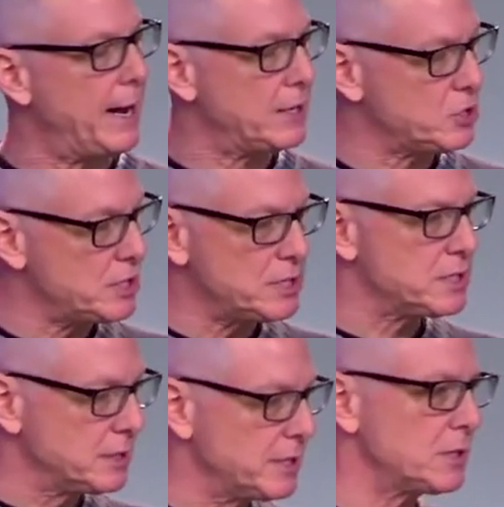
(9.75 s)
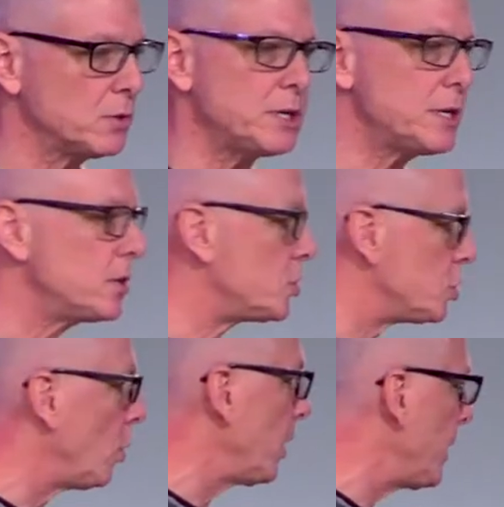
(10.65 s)
She is literally the
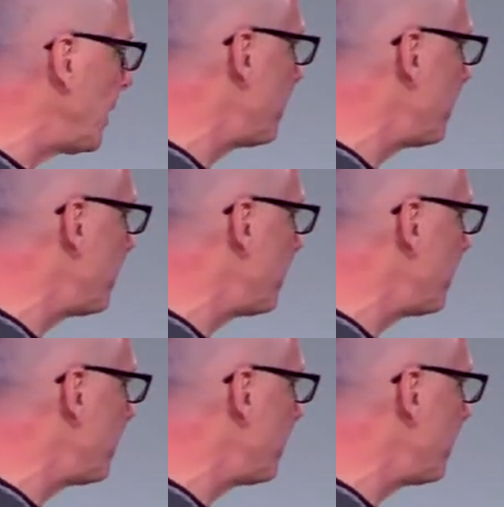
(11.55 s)
joy of